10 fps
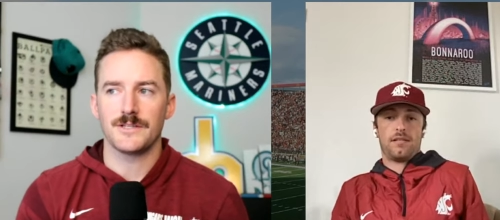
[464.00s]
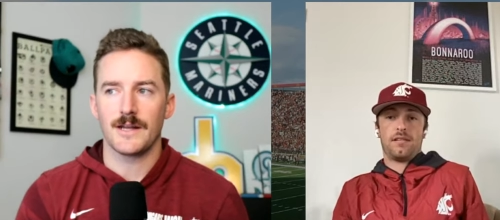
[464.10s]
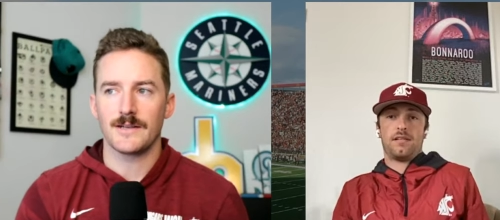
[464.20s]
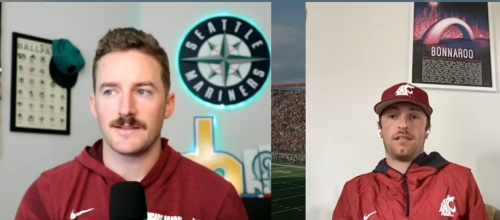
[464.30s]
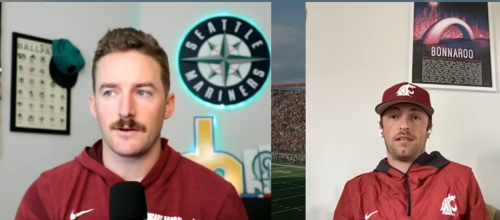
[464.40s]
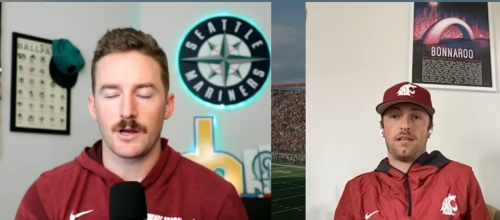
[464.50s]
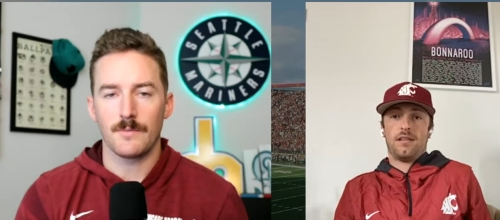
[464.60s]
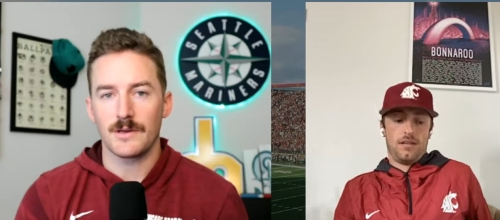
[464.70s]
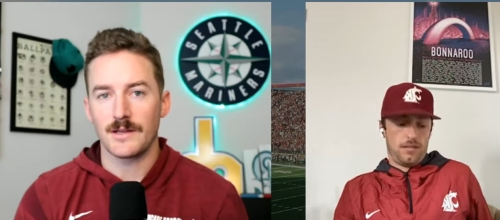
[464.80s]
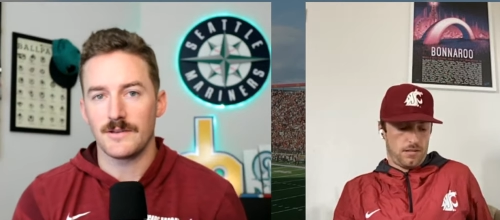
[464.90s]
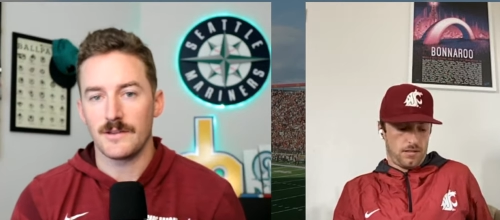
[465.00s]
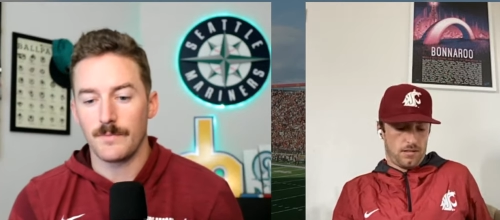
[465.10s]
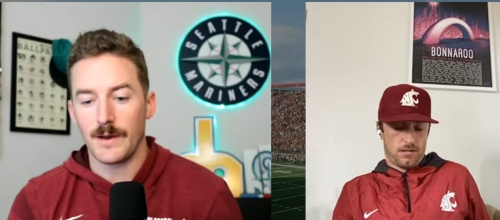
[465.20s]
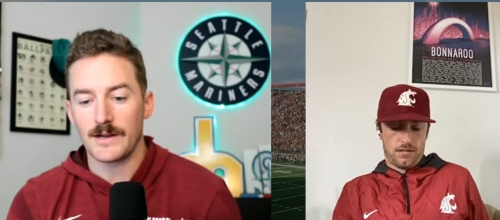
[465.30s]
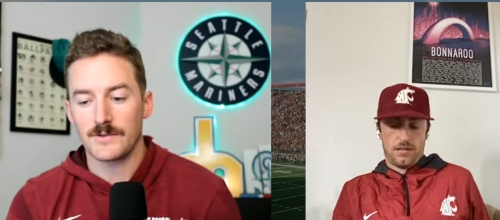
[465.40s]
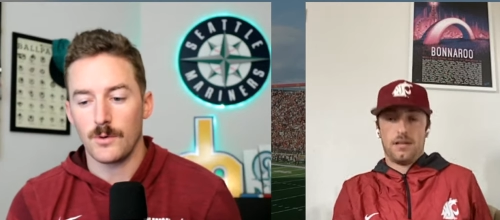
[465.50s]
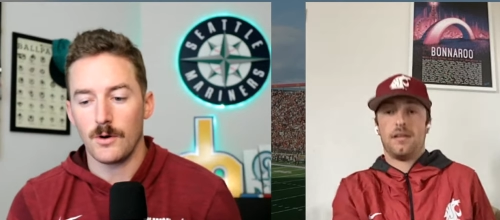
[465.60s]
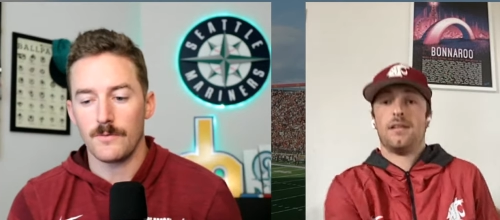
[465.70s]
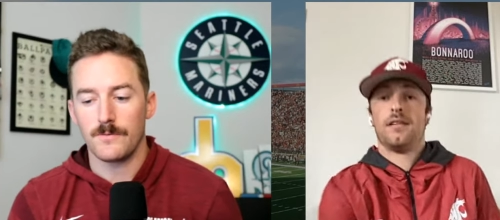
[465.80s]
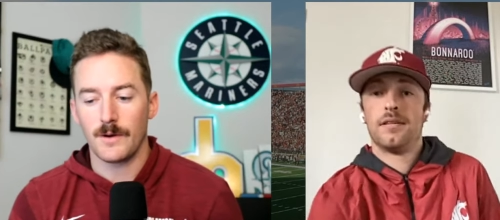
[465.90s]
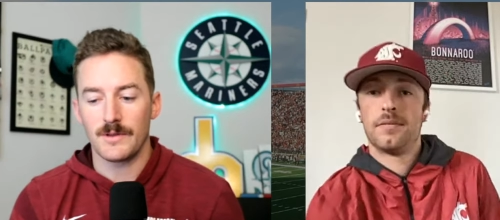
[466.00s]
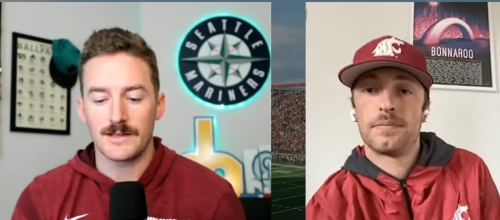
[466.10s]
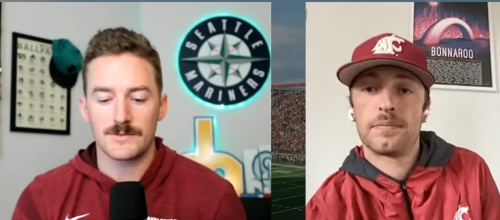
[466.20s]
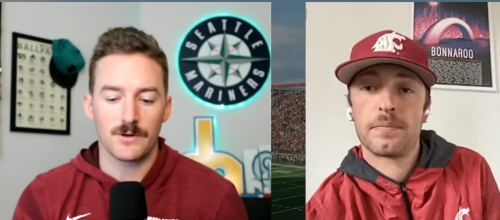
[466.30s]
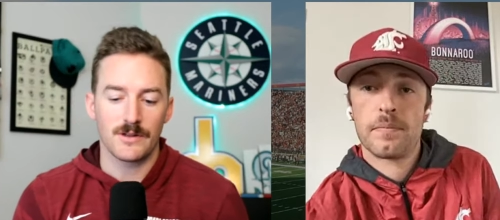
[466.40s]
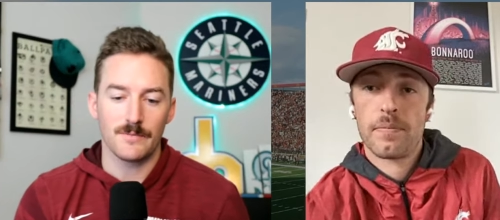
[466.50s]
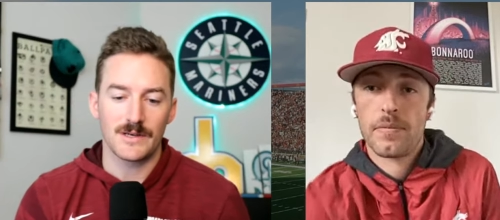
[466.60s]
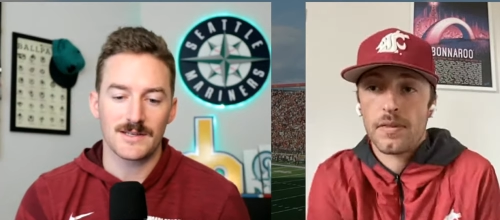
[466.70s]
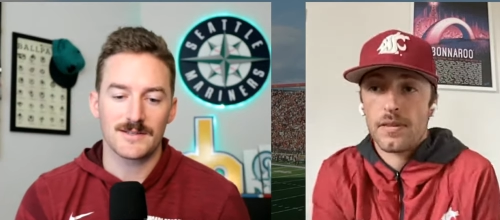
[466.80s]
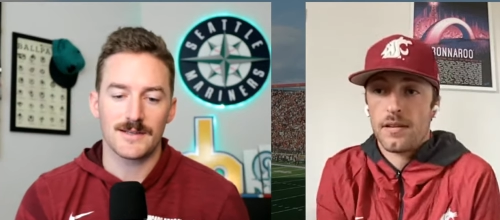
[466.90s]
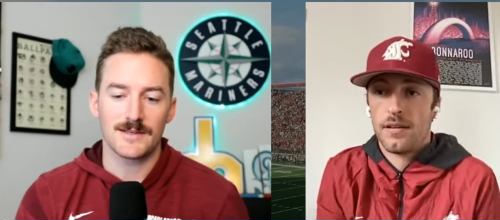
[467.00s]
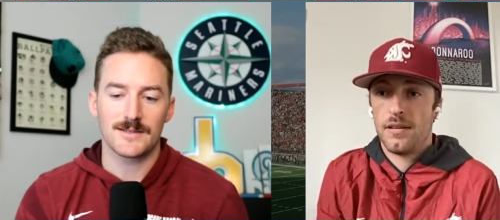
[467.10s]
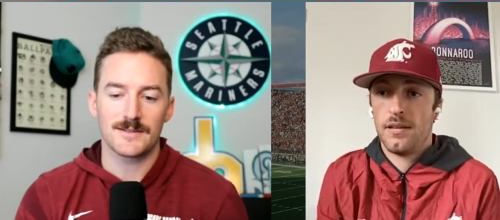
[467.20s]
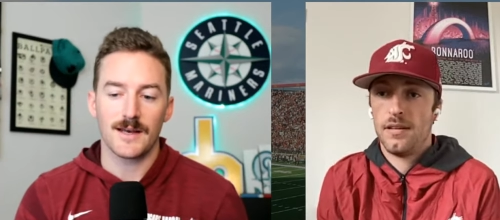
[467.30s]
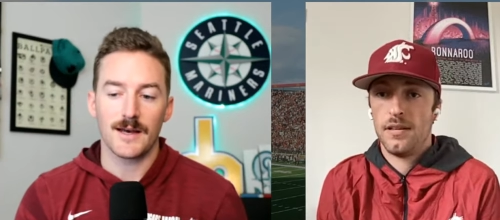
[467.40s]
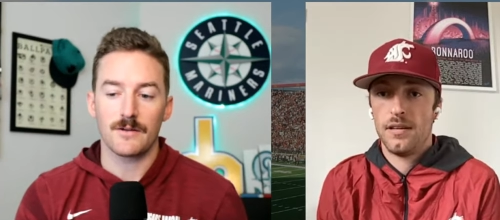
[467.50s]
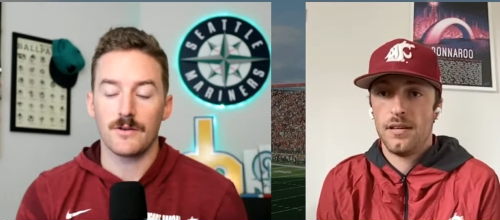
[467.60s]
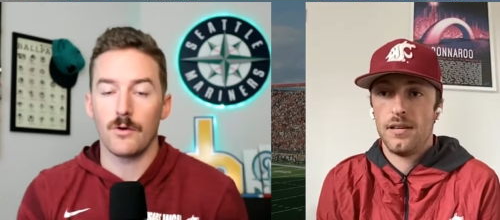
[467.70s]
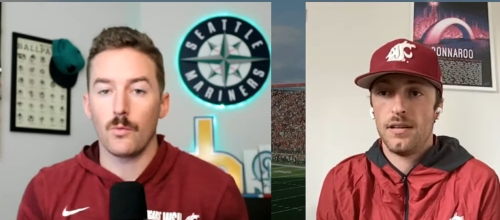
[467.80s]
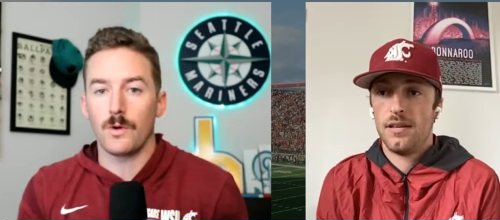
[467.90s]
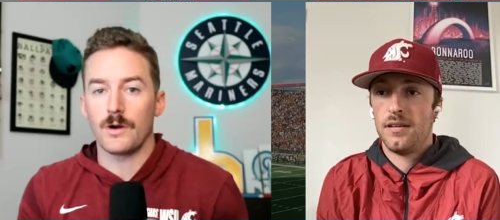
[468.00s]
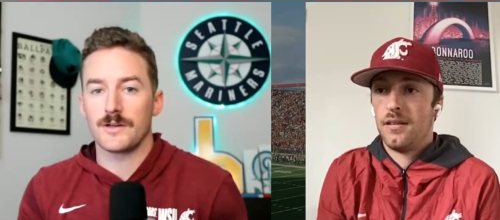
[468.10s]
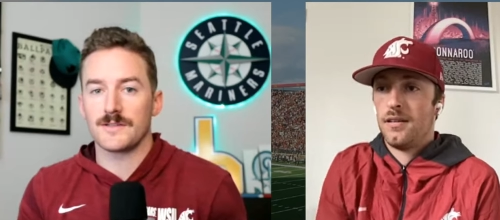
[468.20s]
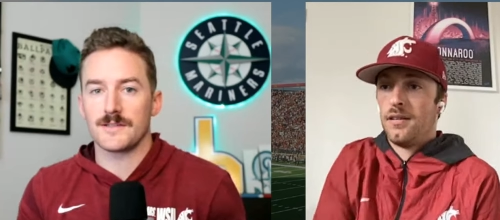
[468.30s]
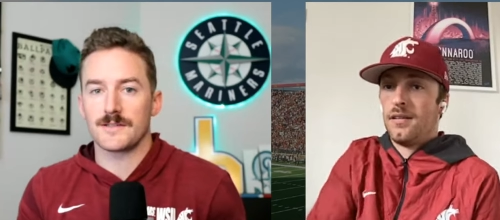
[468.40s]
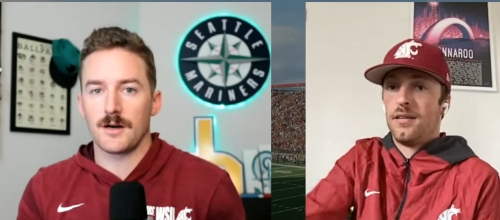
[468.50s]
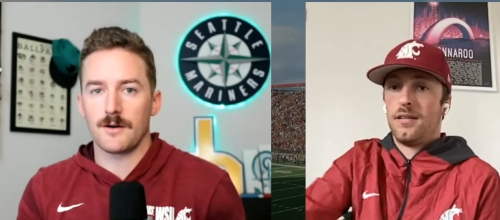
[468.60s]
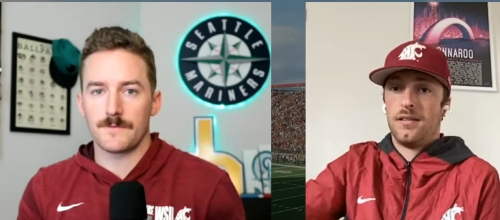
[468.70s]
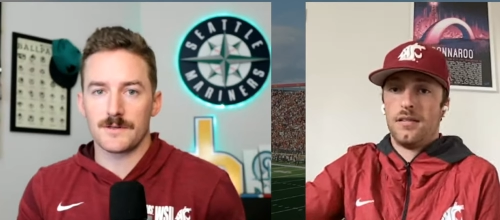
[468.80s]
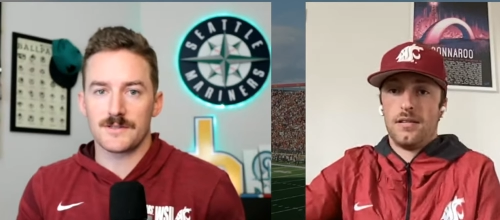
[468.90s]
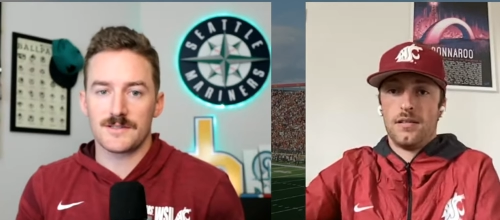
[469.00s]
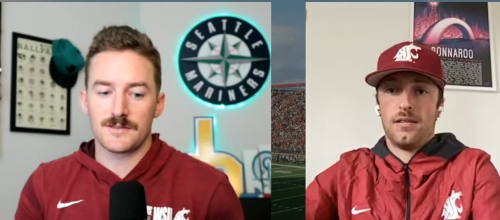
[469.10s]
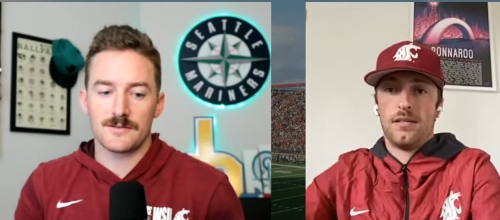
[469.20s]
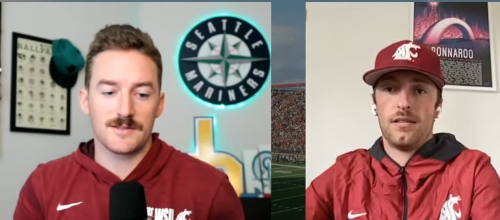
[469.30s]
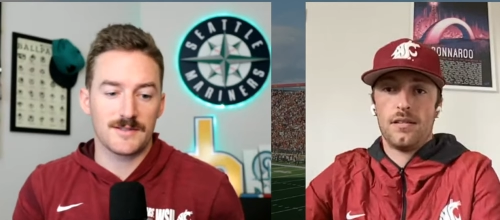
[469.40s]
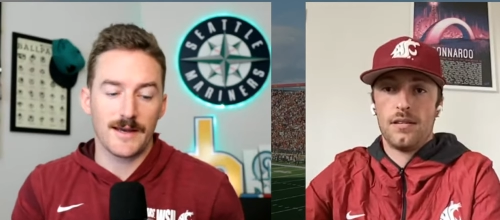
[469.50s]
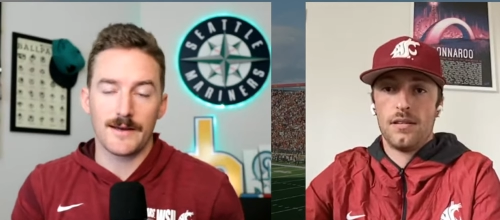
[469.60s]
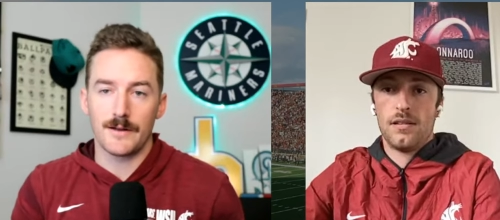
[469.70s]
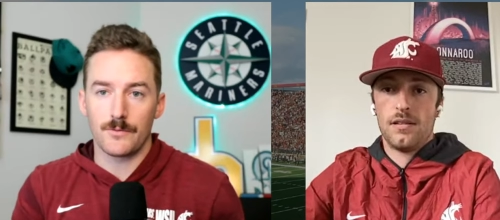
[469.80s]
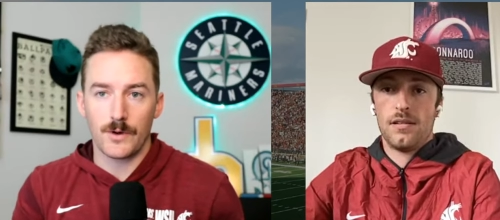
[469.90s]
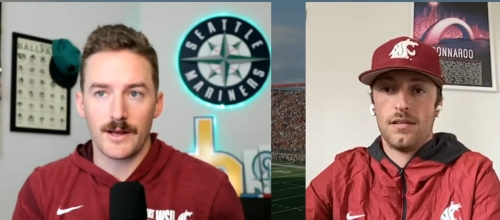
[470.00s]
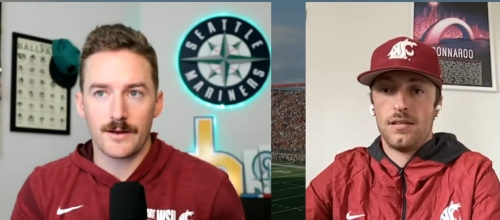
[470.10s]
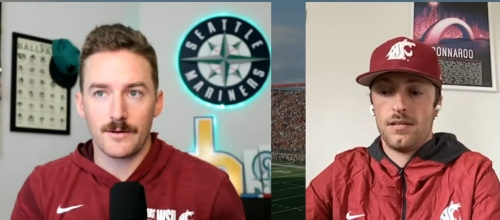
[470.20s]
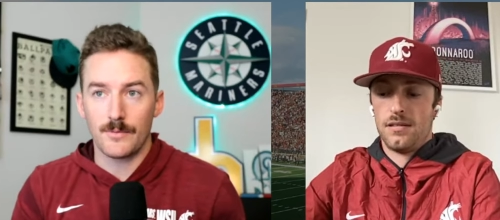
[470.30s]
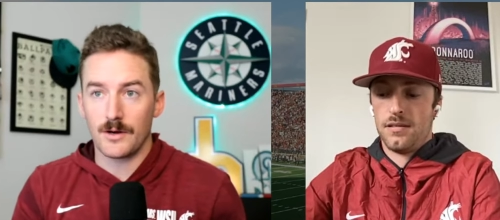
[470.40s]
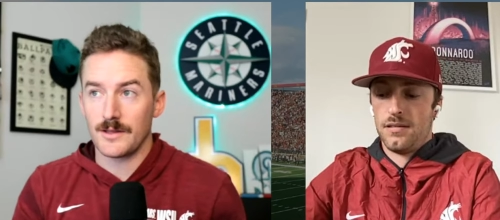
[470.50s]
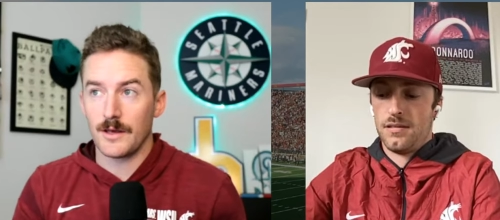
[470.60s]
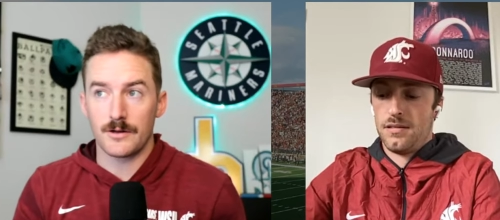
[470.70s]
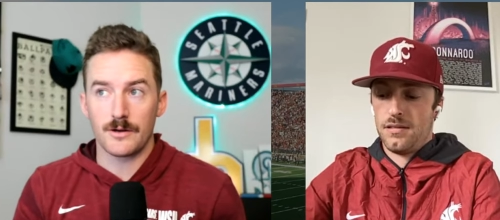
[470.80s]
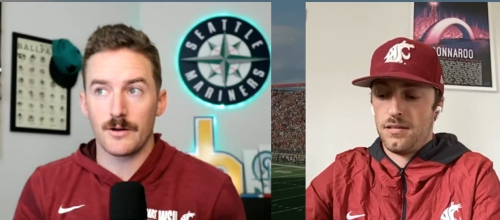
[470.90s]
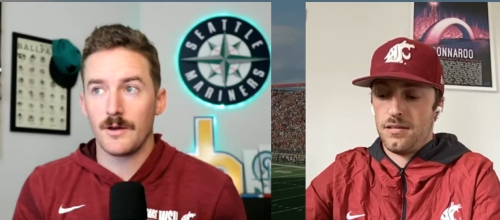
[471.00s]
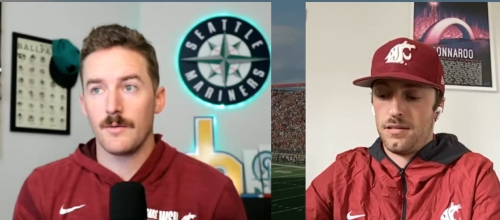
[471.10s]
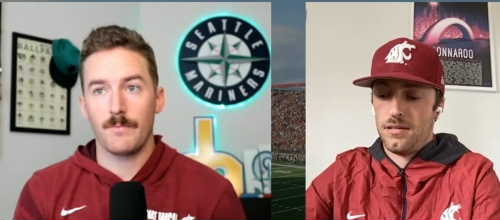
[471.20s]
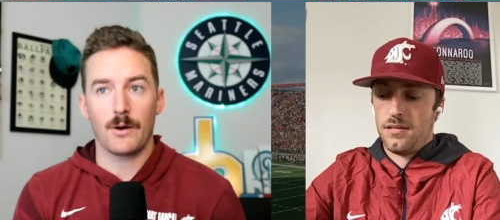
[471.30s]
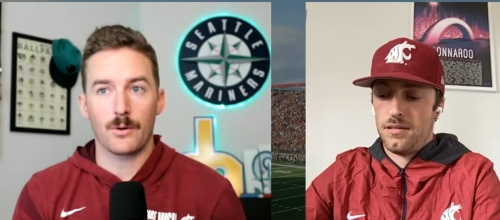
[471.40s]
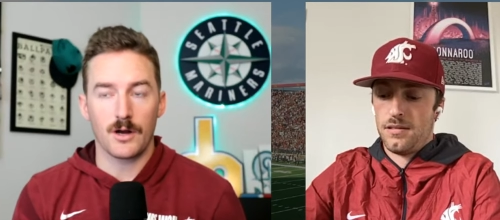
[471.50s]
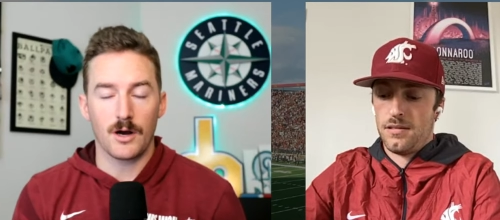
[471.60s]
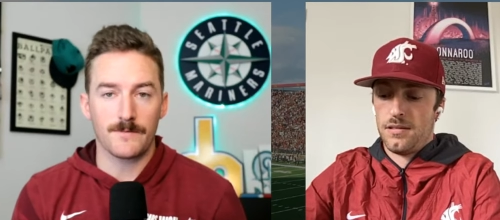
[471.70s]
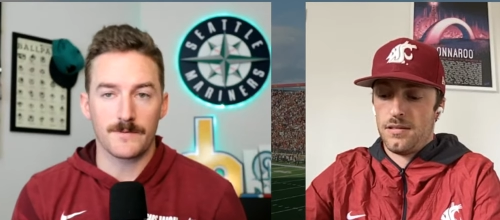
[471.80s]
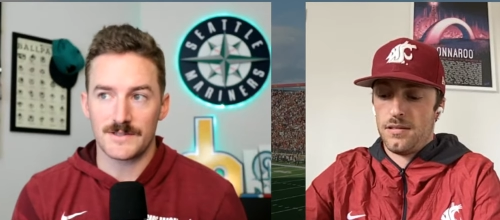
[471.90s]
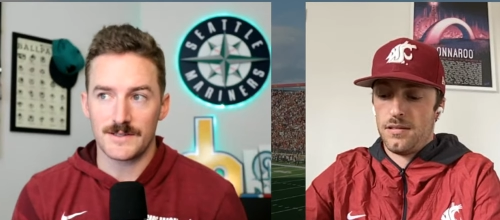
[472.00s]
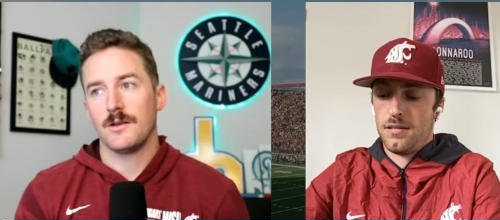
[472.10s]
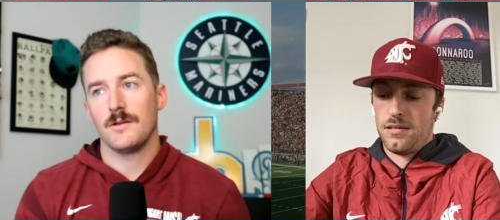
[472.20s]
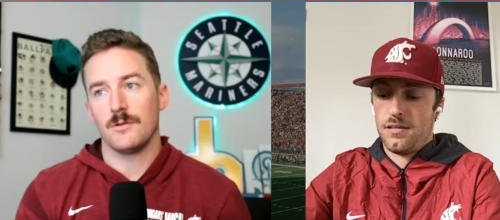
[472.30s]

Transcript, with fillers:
Speaker 1: is now coming into the Pac twelve, I mean, that's one of the biggest things is that, you know, where does this conference stand and rank among the other power conferences?